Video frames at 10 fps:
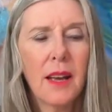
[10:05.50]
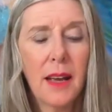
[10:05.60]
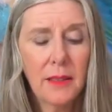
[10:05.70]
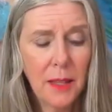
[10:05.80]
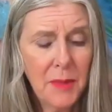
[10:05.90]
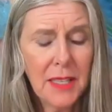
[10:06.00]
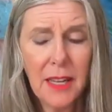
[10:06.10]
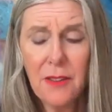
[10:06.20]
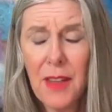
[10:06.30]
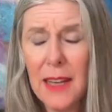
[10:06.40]
And let me tell
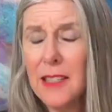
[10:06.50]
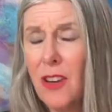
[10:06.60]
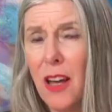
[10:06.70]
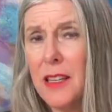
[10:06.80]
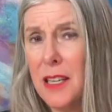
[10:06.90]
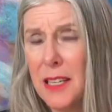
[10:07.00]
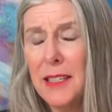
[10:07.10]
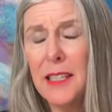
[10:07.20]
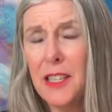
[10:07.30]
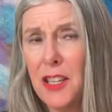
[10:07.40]
you, that's not
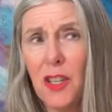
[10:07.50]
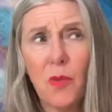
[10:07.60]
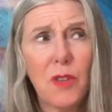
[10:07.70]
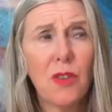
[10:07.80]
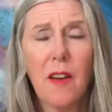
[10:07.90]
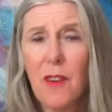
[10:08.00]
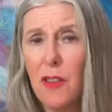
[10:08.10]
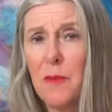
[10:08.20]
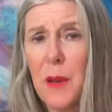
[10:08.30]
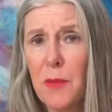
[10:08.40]
easy to do when you have
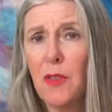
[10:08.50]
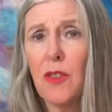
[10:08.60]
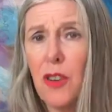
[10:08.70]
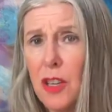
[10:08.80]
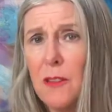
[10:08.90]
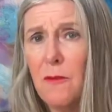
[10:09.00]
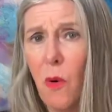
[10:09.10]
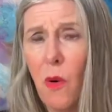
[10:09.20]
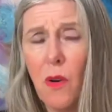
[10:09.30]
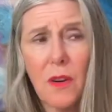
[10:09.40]
other people you're cooking
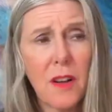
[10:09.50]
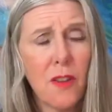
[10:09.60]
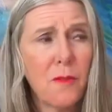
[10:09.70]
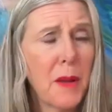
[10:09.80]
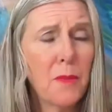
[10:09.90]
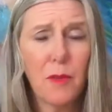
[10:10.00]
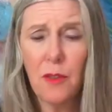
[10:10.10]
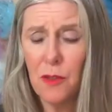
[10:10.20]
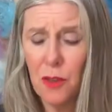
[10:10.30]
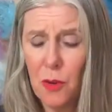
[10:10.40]
for and other people
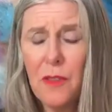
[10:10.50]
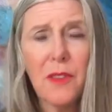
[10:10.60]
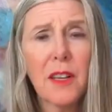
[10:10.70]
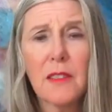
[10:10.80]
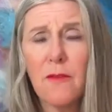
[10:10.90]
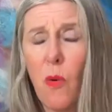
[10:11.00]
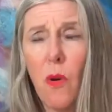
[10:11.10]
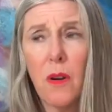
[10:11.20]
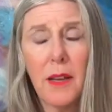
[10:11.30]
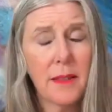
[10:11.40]
you're doing things
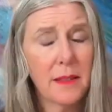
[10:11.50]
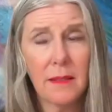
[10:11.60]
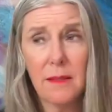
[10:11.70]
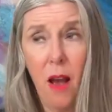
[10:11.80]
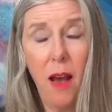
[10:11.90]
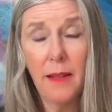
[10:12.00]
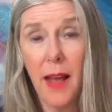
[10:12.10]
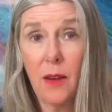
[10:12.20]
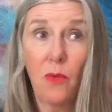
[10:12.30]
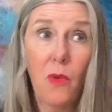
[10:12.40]
for. It's not
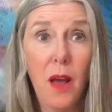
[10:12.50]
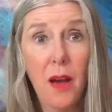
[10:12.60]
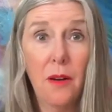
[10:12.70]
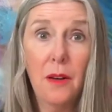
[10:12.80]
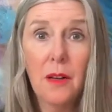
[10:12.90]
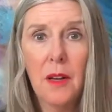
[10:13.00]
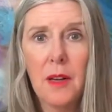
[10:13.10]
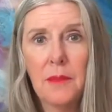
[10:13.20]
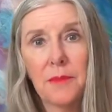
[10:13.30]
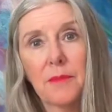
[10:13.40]
like, well,
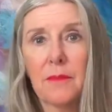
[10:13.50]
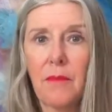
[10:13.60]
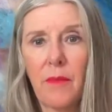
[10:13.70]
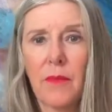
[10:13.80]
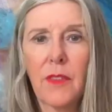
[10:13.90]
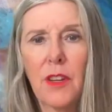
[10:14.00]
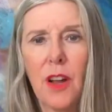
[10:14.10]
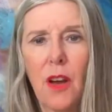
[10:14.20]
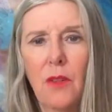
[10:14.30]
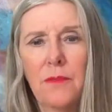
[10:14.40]
you
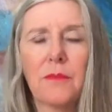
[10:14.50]
know.